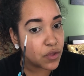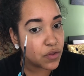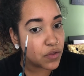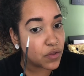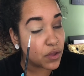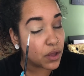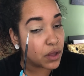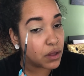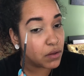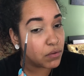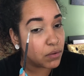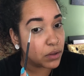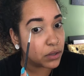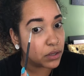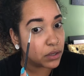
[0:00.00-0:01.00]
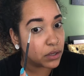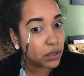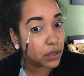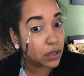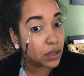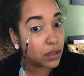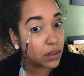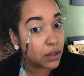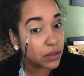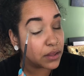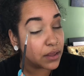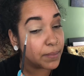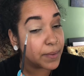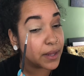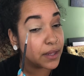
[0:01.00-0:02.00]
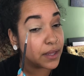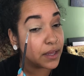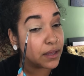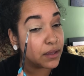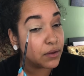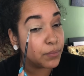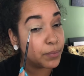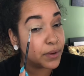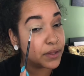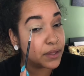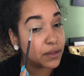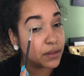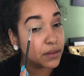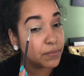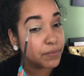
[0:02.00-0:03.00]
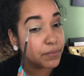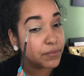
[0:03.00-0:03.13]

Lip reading: So typically you'd put the